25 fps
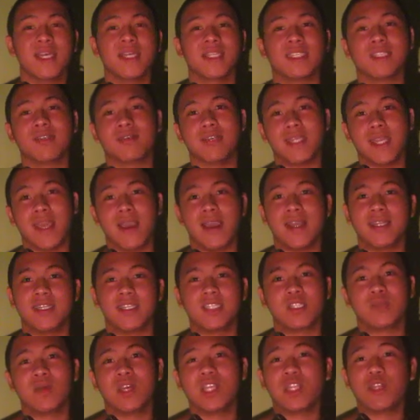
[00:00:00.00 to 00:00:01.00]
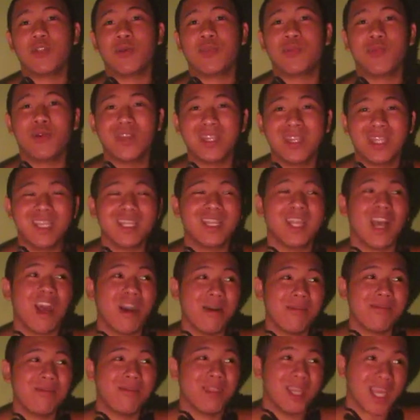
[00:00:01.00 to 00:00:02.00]
So yeah, I just want to put it
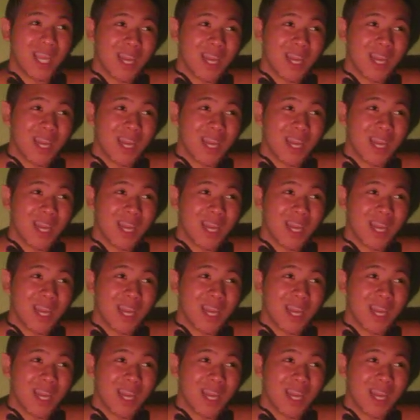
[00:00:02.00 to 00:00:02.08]
up